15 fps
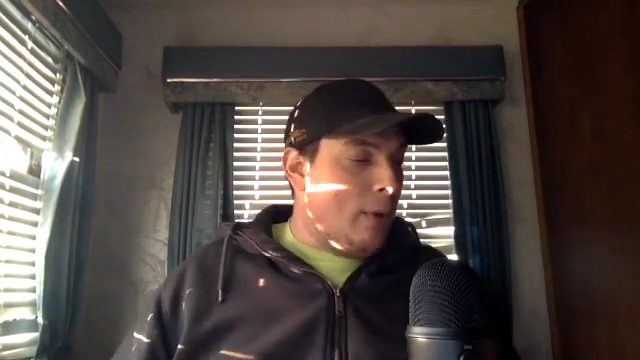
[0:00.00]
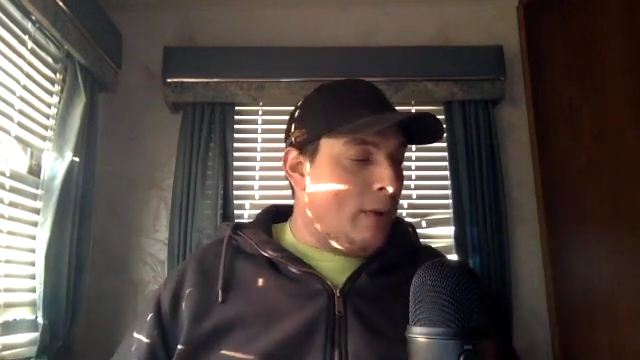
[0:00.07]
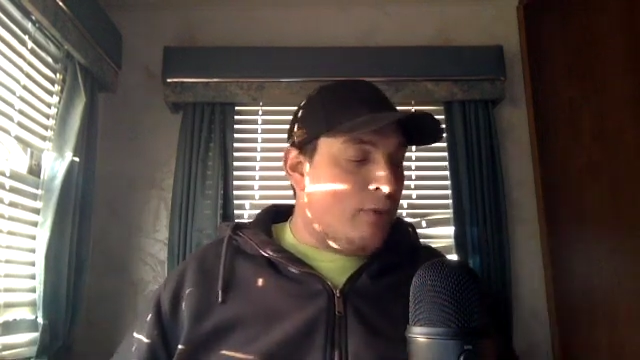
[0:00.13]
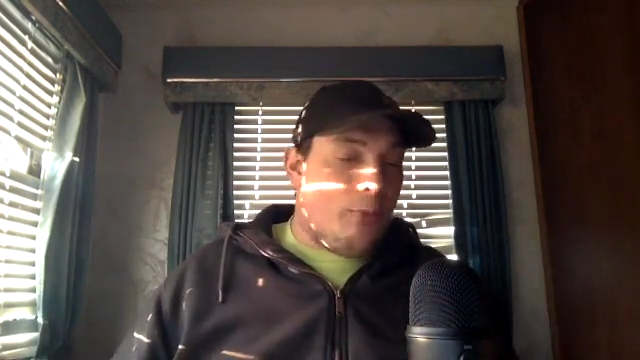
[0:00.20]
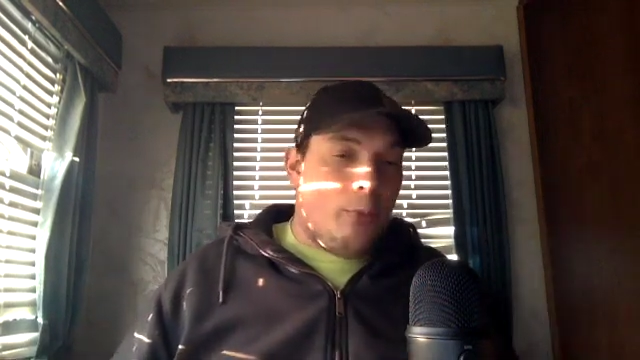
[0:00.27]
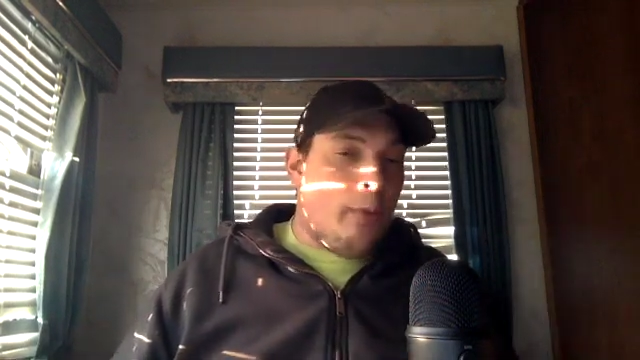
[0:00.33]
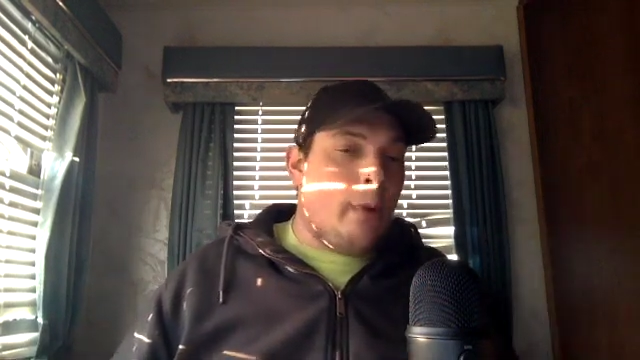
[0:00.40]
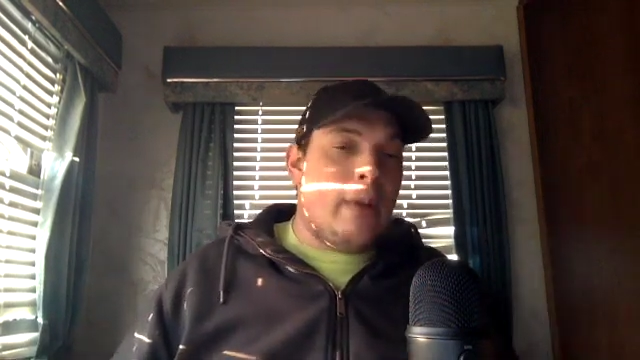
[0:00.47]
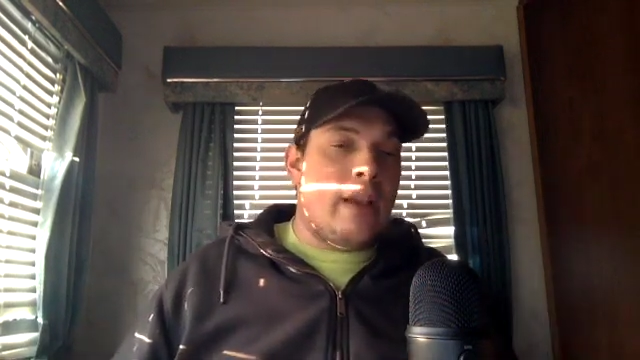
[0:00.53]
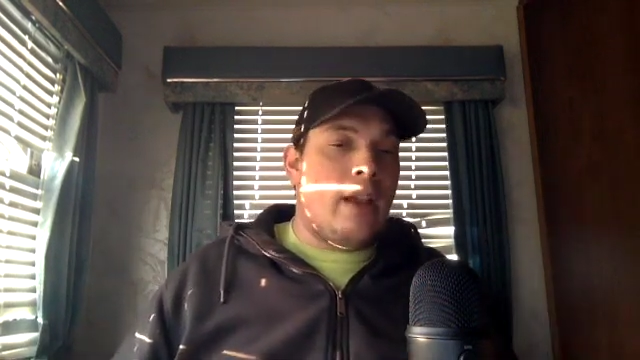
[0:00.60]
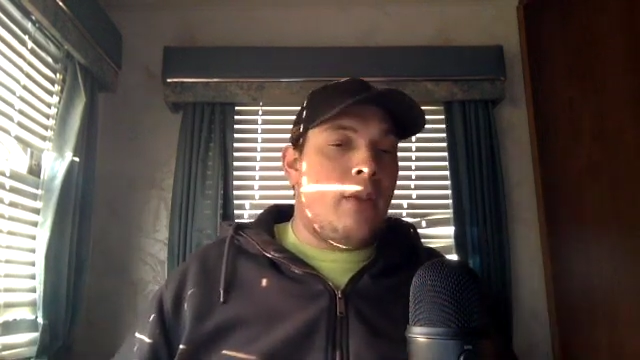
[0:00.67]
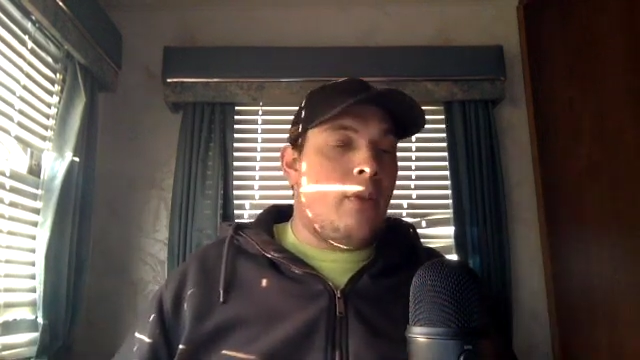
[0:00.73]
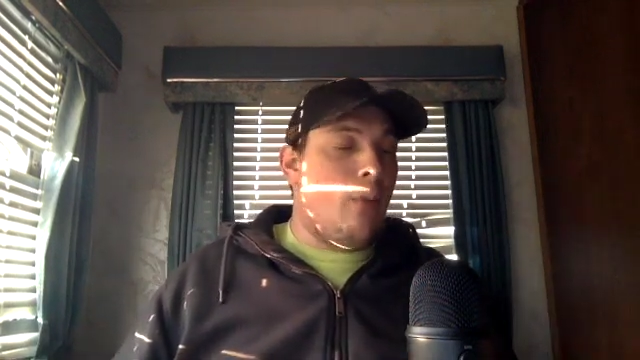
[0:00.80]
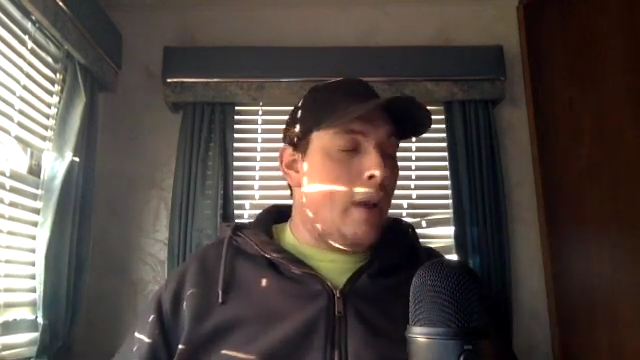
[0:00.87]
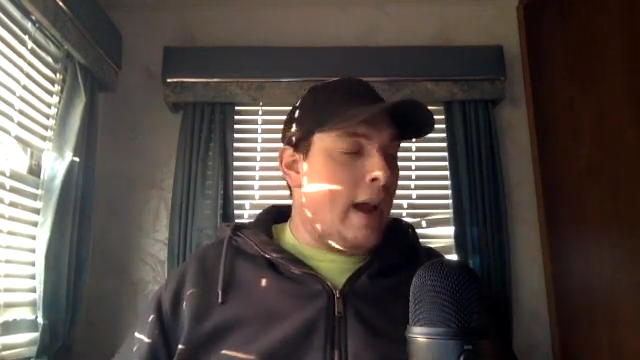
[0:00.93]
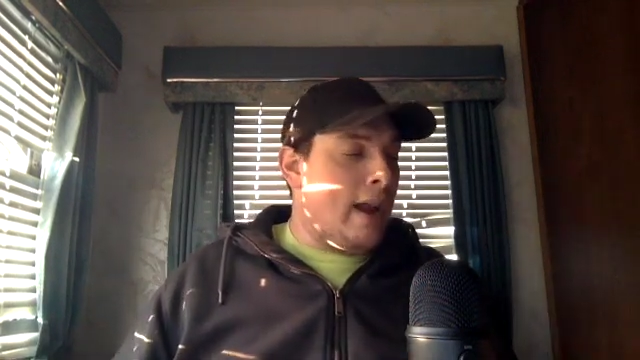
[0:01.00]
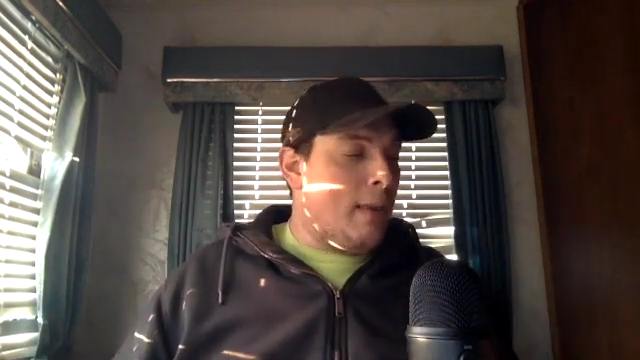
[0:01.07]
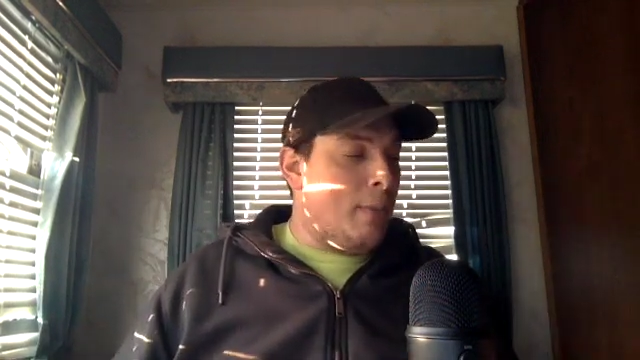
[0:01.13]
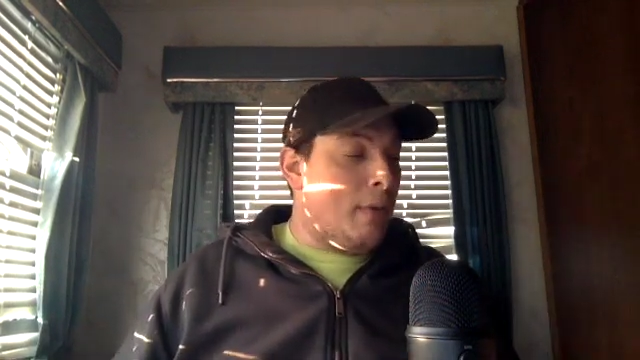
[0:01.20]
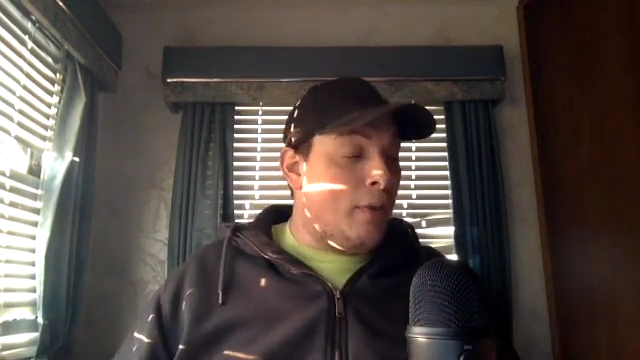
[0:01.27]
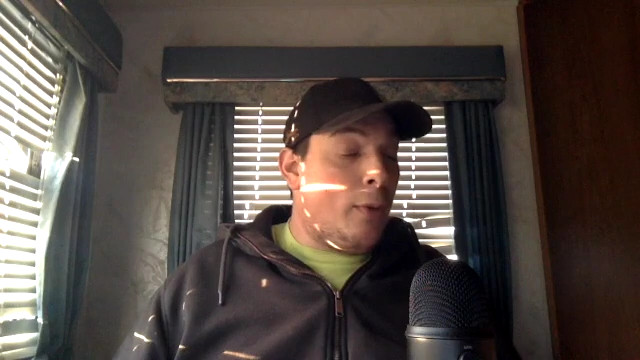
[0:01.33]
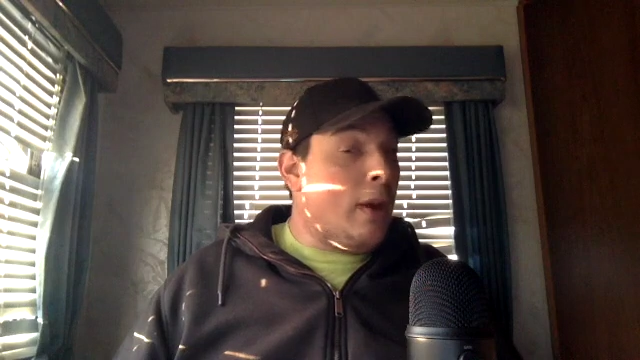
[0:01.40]
It's really good the way it is,
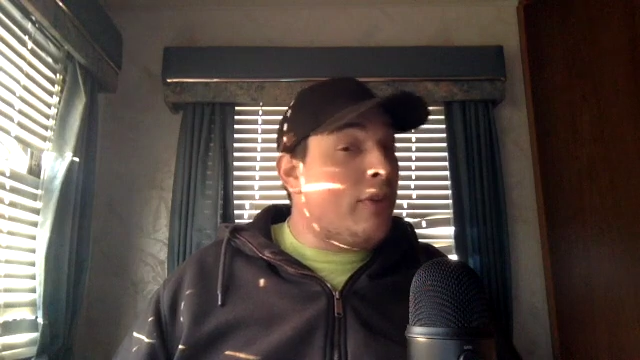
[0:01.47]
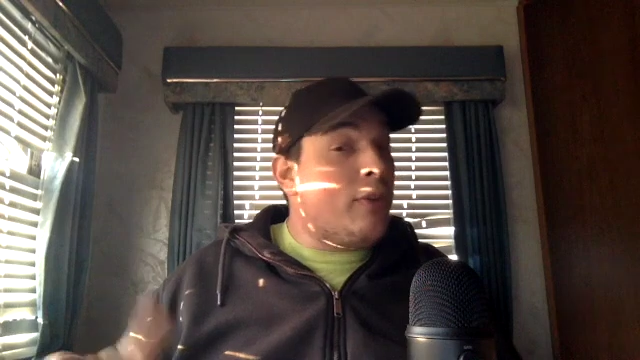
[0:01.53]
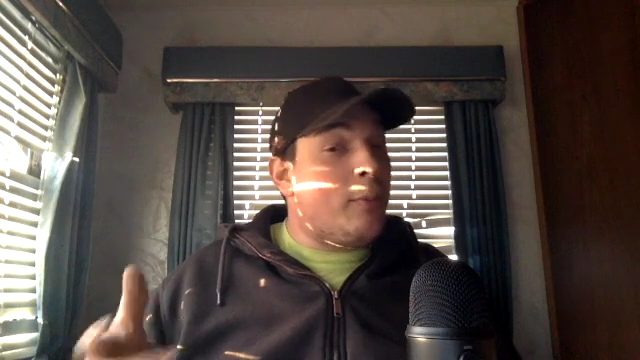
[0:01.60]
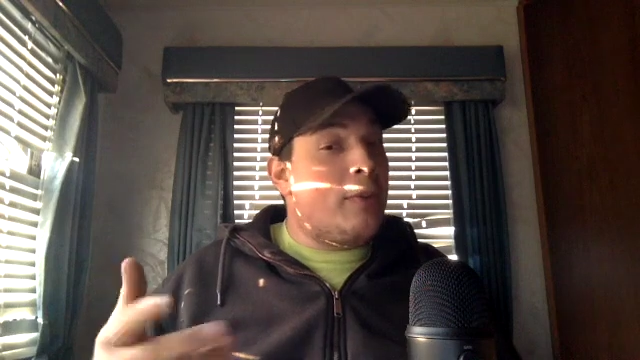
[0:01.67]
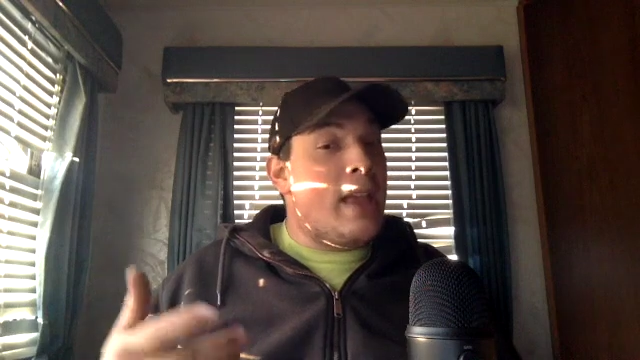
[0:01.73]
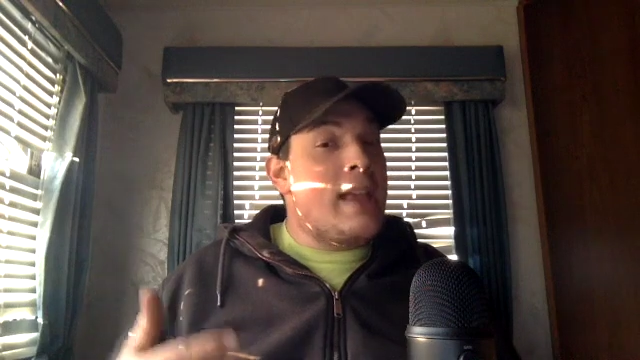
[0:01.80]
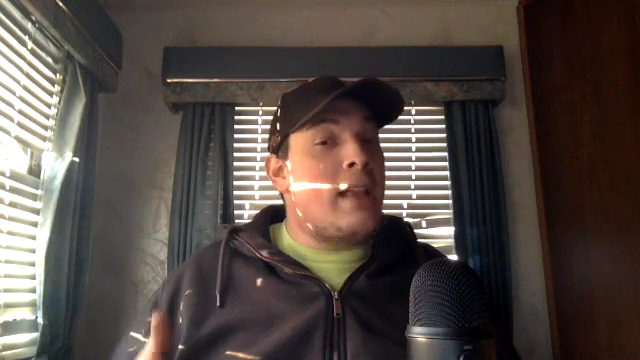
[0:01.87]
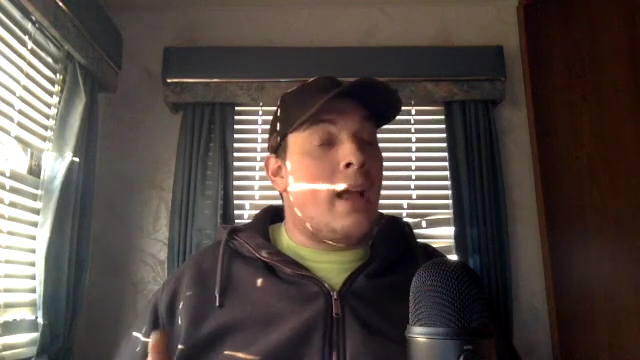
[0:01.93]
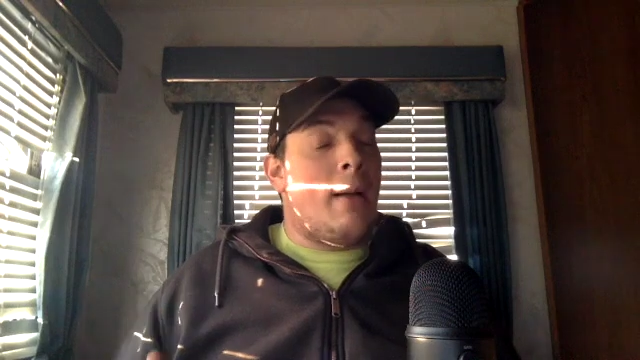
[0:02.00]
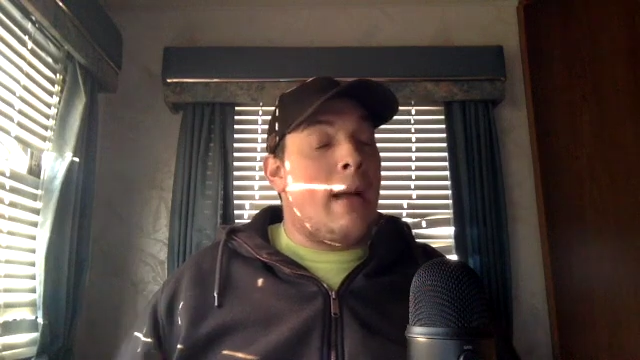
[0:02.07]
but there is some take-up.